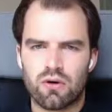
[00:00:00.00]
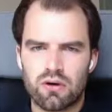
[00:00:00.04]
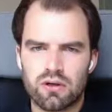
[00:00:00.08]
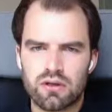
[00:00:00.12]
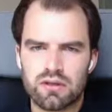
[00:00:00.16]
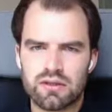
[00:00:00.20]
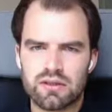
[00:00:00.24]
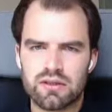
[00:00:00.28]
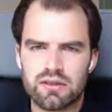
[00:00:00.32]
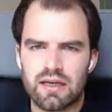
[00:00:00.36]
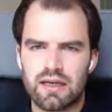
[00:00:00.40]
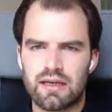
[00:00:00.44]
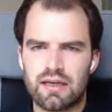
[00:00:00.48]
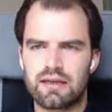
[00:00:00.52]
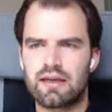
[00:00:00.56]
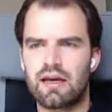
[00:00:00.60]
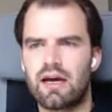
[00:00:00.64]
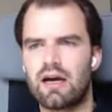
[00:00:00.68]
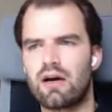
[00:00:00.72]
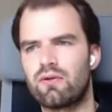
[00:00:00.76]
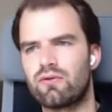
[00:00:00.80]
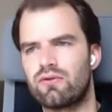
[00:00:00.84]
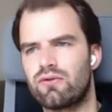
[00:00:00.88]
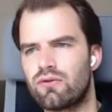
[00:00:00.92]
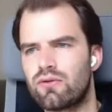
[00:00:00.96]
works
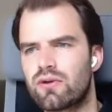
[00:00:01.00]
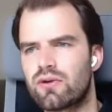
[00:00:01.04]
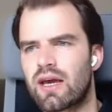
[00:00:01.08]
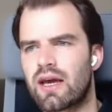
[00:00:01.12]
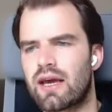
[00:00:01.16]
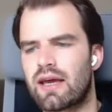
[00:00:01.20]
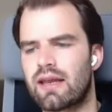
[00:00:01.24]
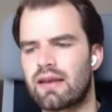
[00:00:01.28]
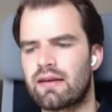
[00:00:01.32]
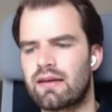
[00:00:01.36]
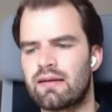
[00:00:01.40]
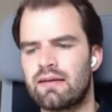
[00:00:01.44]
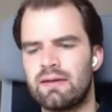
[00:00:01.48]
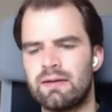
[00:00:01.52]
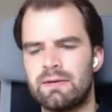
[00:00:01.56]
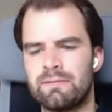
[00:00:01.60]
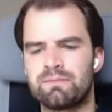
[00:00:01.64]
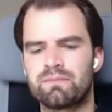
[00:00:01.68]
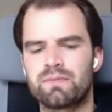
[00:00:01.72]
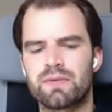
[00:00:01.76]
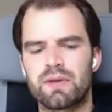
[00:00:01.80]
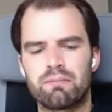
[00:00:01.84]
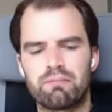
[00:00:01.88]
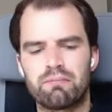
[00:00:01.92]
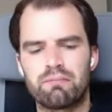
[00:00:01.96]
and how you can
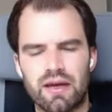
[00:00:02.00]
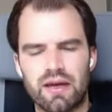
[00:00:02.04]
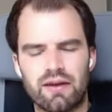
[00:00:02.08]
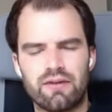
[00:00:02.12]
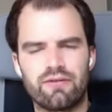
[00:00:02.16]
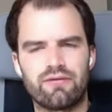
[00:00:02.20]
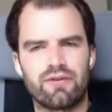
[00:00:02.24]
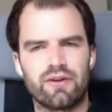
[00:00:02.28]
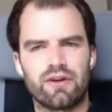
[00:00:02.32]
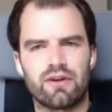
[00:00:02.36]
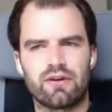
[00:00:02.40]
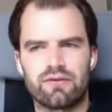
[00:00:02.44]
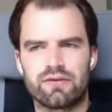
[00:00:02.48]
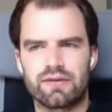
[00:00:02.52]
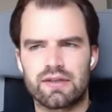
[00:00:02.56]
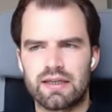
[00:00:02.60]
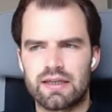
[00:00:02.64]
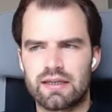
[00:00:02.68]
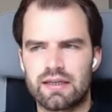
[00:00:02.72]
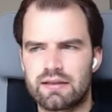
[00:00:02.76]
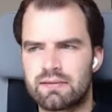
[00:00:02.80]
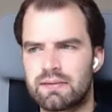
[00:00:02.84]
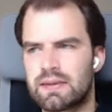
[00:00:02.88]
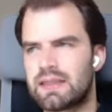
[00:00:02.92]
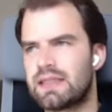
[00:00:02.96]
benefit of
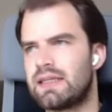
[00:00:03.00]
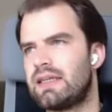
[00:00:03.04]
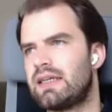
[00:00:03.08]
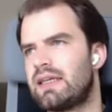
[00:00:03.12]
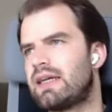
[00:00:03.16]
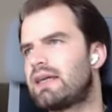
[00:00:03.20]
that.